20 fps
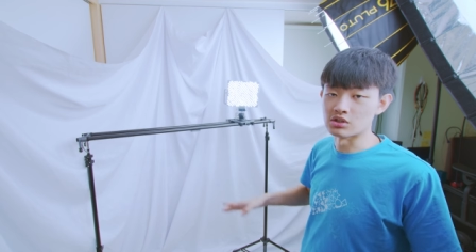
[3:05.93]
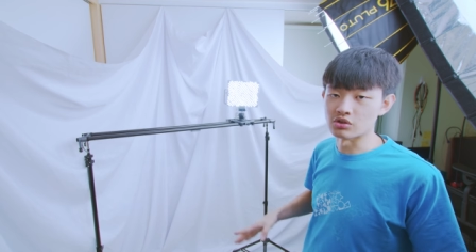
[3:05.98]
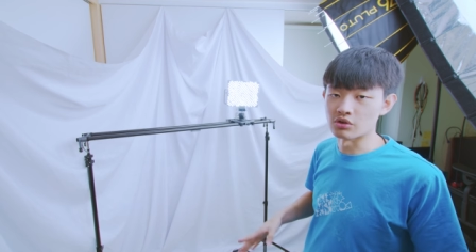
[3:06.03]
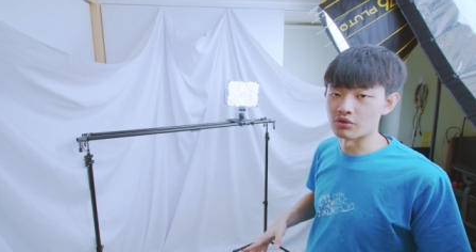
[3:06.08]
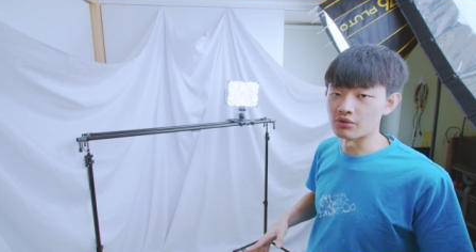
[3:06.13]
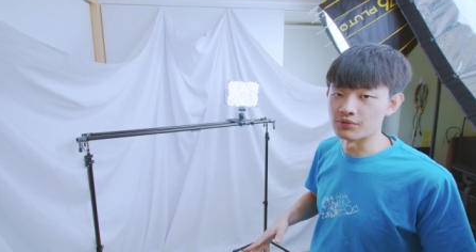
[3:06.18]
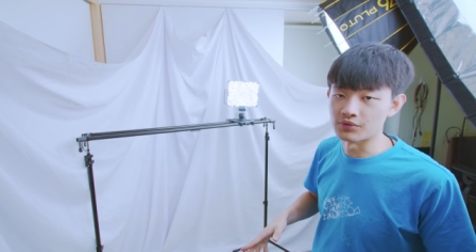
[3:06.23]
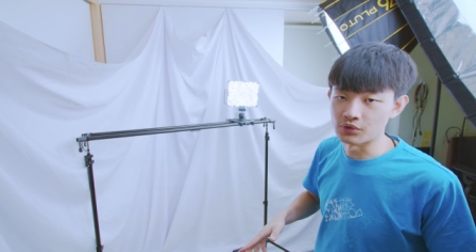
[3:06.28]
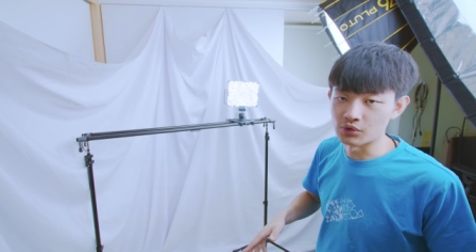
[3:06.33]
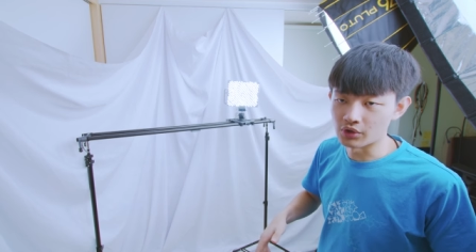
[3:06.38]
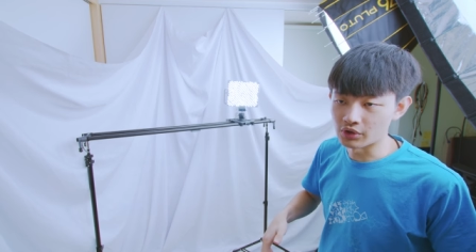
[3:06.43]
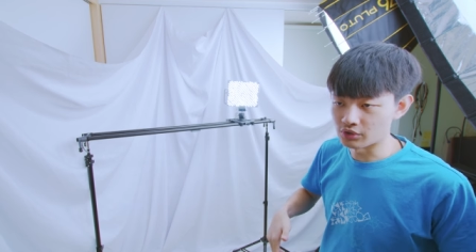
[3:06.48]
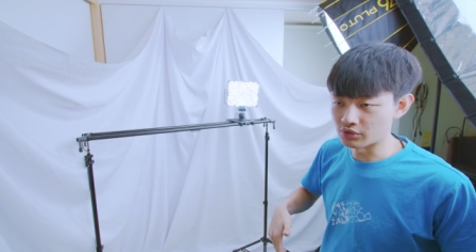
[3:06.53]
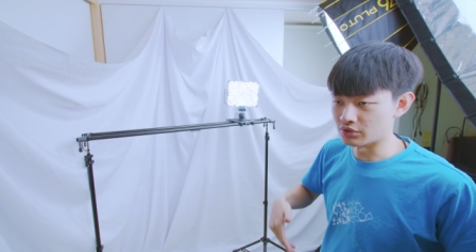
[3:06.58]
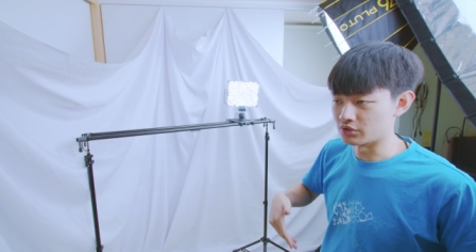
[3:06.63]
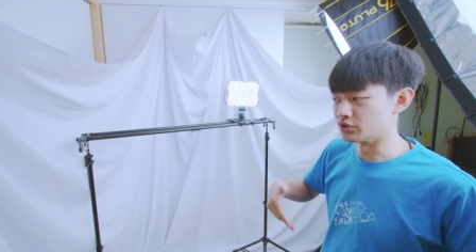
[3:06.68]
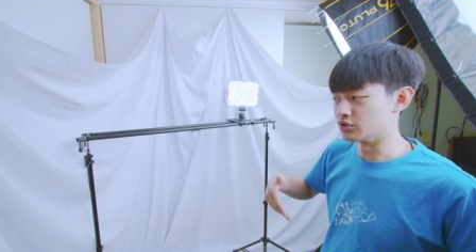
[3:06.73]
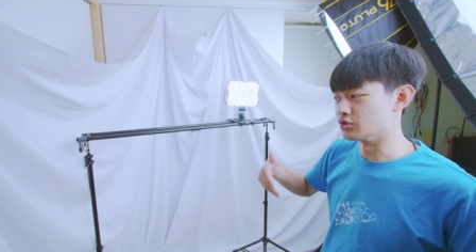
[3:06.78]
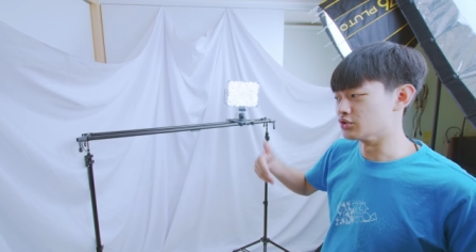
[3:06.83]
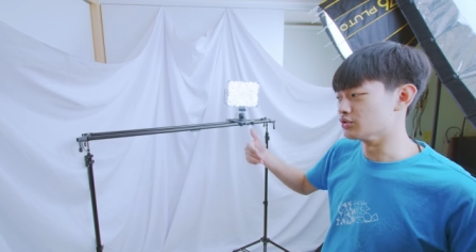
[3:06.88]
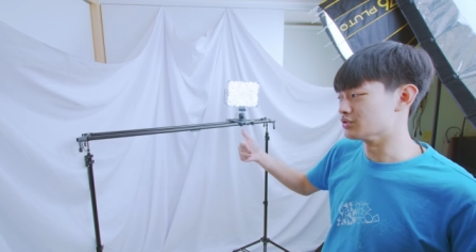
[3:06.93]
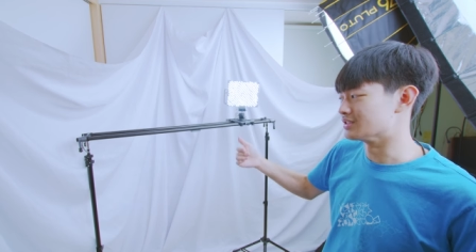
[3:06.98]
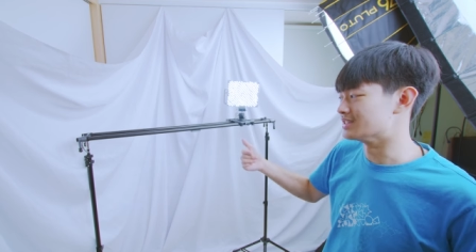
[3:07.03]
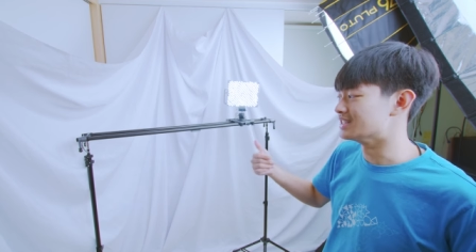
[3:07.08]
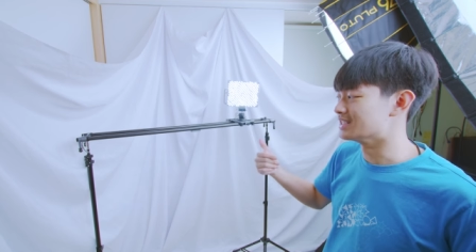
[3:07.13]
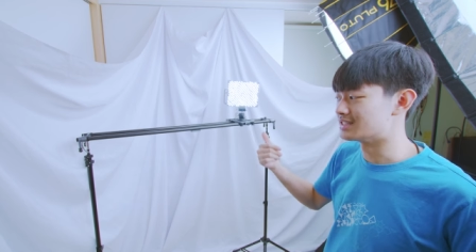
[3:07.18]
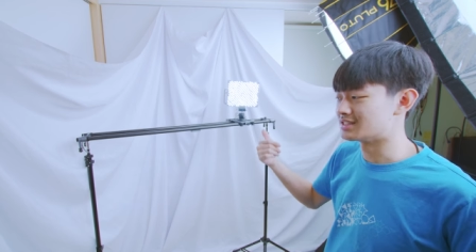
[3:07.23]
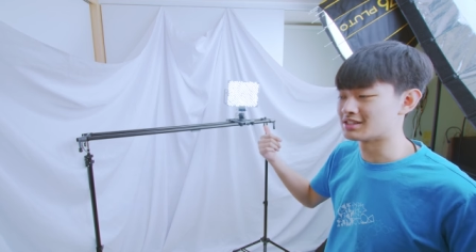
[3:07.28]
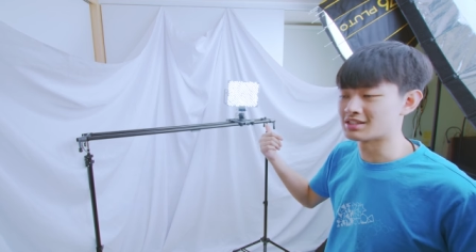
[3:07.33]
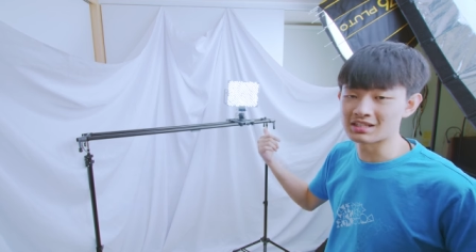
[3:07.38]
so if you are going to use
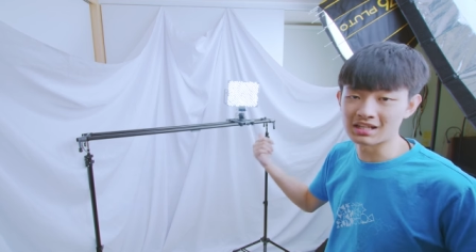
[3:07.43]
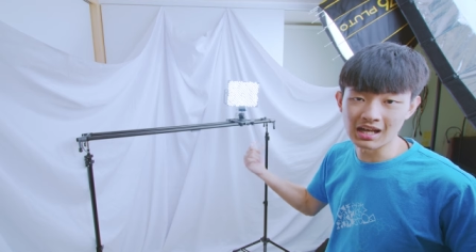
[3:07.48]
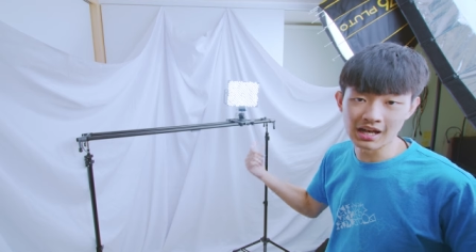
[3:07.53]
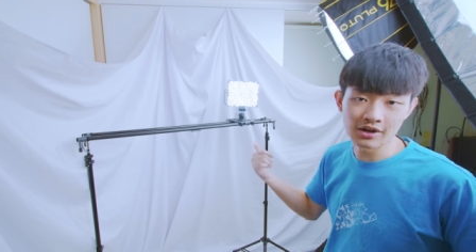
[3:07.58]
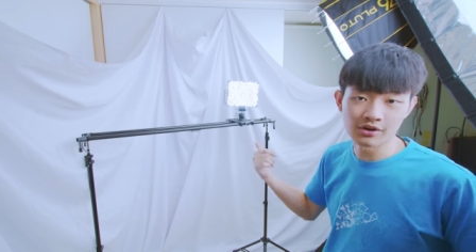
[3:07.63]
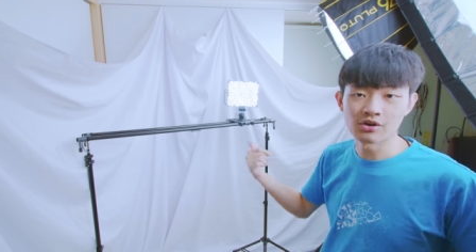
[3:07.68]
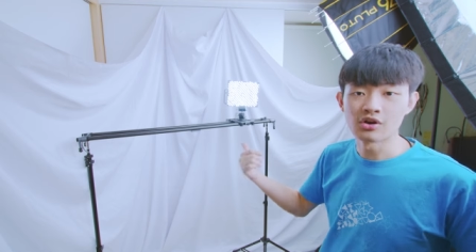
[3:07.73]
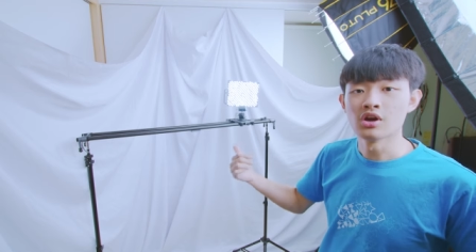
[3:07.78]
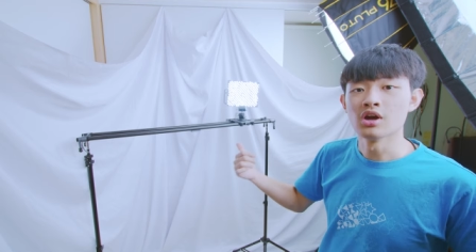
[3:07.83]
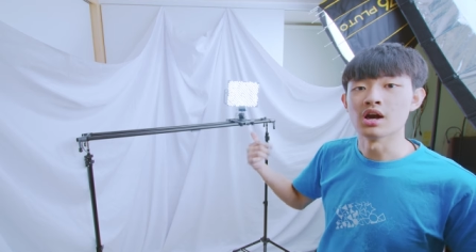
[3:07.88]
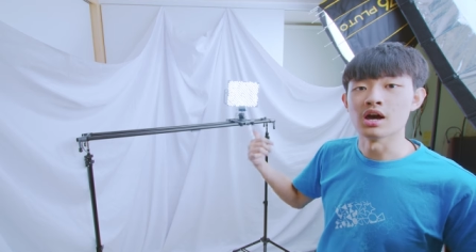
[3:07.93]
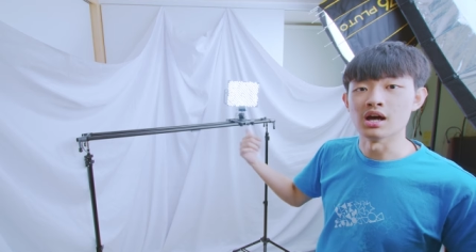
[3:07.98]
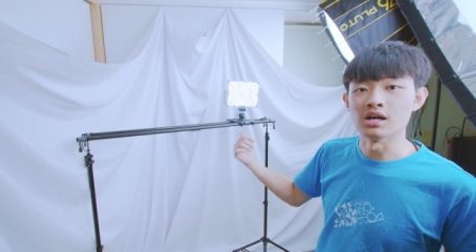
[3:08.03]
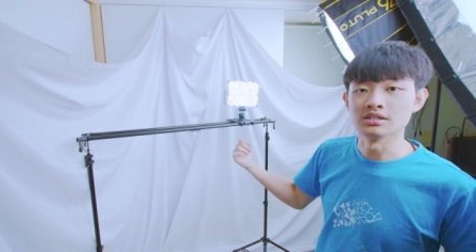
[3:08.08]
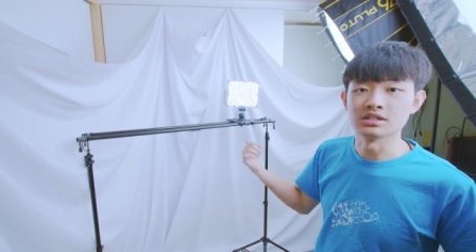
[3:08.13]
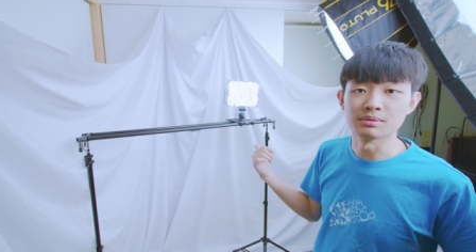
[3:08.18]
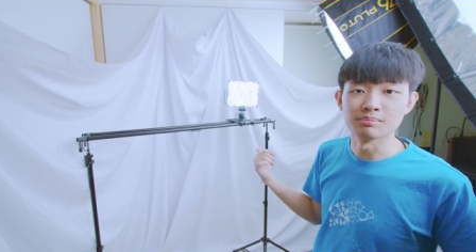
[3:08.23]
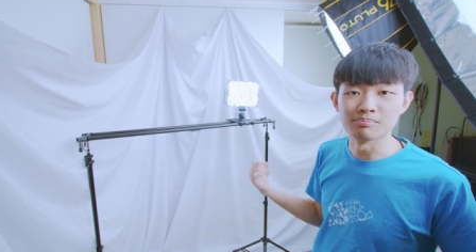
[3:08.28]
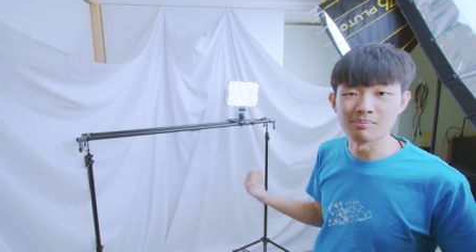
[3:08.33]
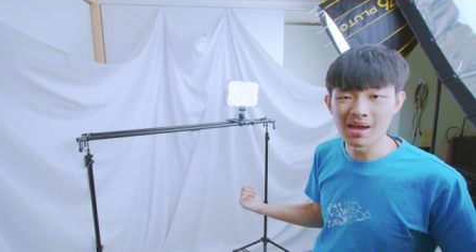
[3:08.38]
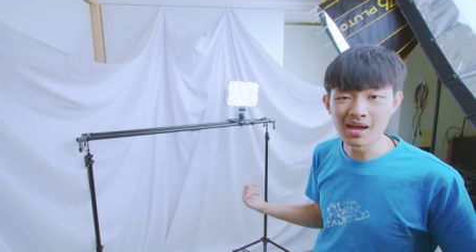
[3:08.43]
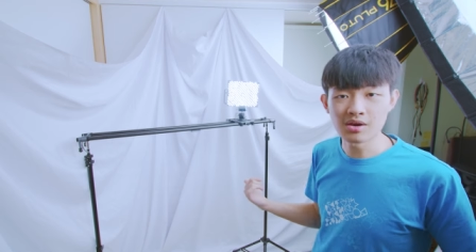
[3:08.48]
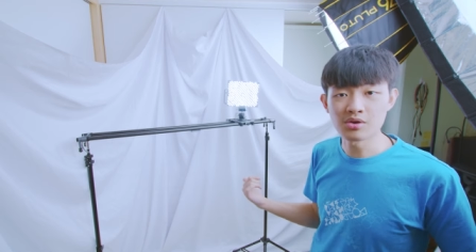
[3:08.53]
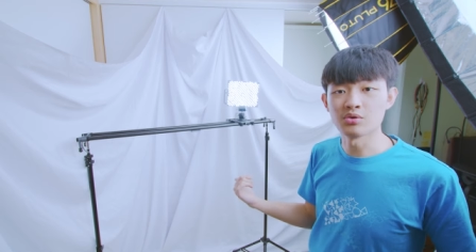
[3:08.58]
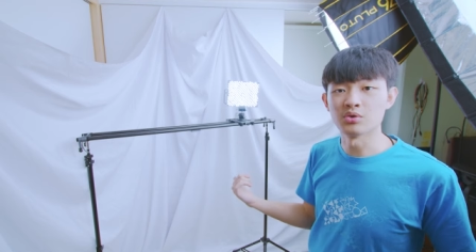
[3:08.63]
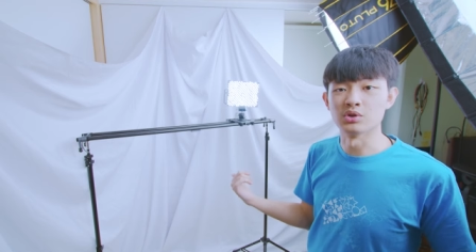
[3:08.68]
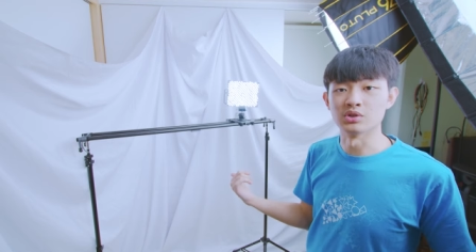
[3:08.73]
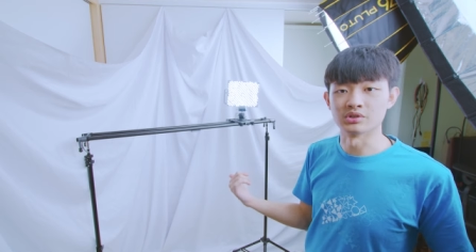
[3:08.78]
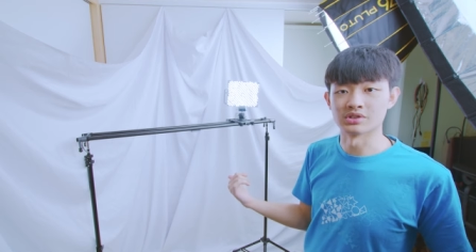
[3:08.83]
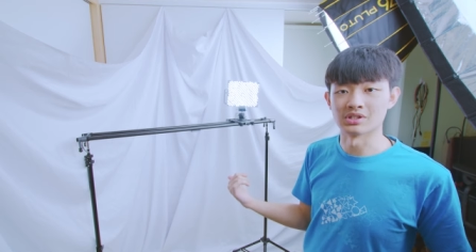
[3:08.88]
this slider as a manual